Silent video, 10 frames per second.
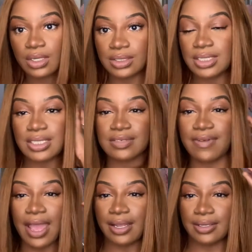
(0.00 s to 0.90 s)
This is
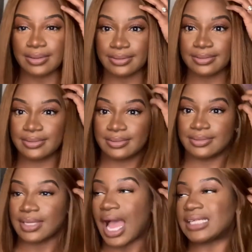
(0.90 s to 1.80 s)
fire.
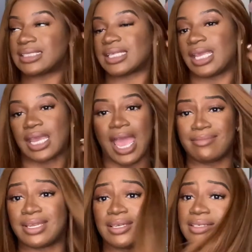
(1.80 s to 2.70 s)
I just can't. I
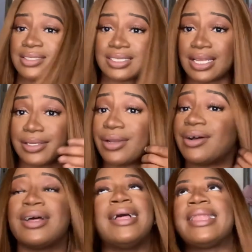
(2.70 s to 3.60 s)
have nothing else to say to
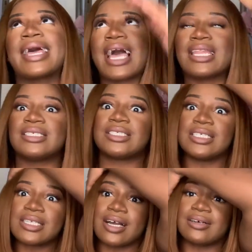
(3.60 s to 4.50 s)
y'all. Like, I
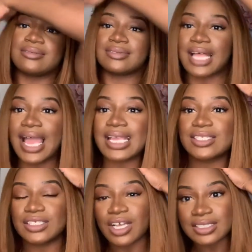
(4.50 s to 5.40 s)
legit don't. Like,
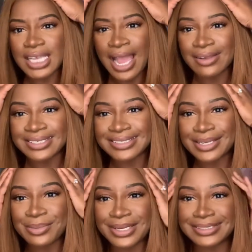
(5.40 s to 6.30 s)
did y'all see how easy
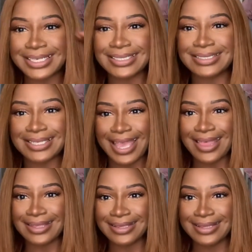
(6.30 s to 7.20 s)
it was to get this
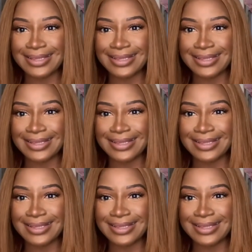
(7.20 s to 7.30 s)
together?